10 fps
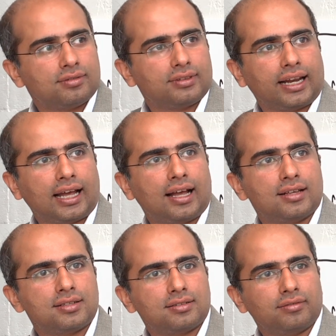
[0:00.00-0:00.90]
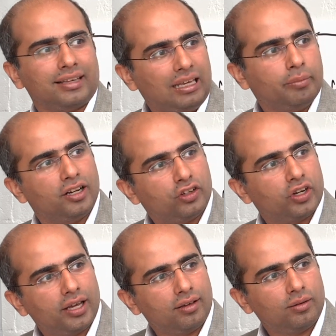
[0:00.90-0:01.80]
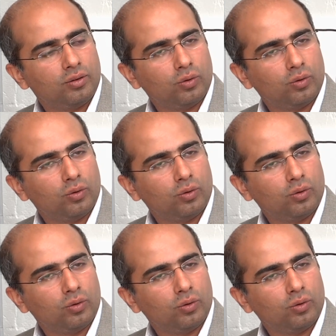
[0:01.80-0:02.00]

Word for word: that has email today